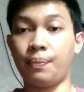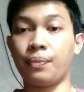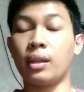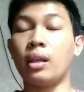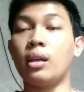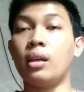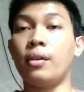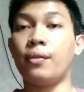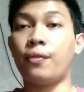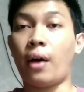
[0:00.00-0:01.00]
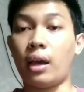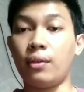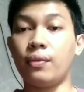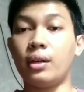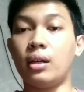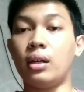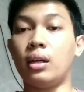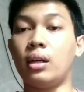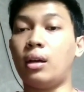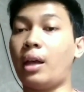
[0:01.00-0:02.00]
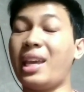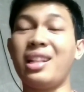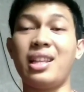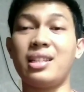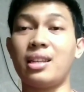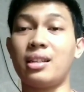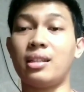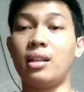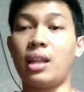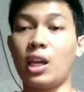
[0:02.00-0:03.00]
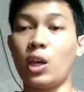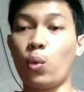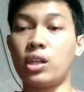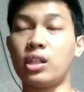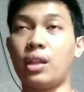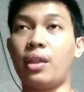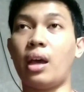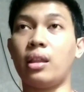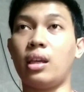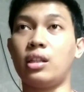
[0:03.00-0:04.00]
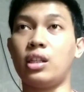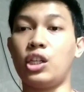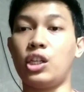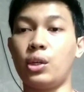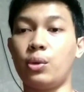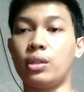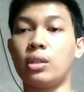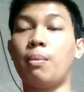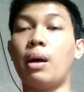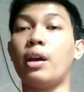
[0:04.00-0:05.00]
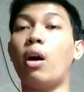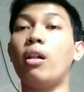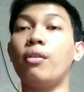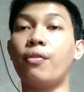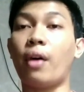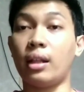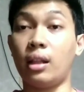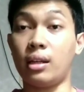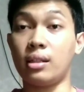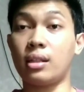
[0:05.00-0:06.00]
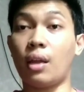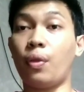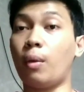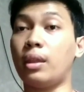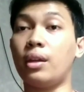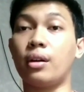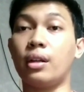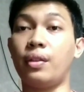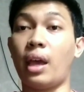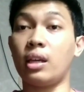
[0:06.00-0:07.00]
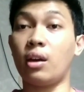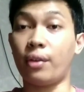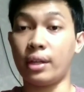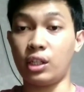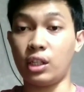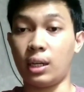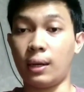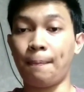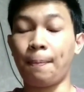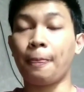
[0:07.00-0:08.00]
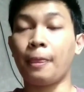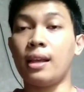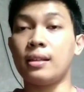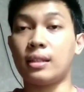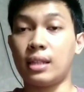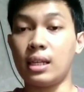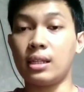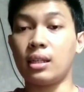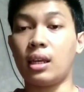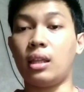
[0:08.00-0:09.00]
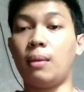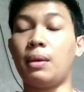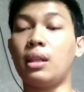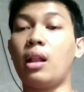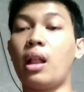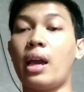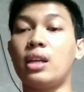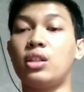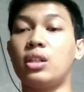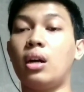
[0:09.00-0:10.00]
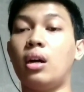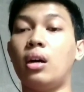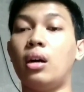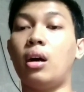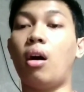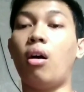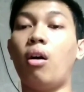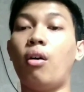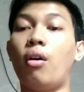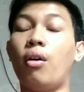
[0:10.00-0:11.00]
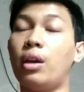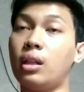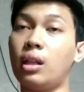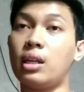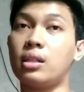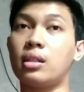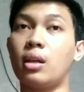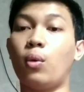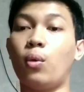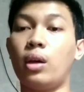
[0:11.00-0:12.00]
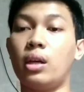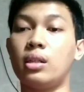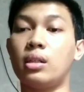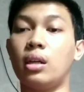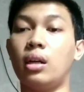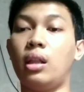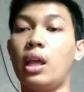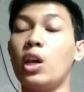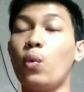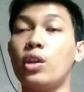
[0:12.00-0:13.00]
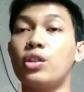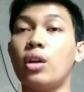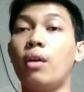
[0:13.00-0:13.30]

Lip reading: 5. English is the language that is used by all pilots, no matter their origin. 6. In the Middle Age, English was a language of lower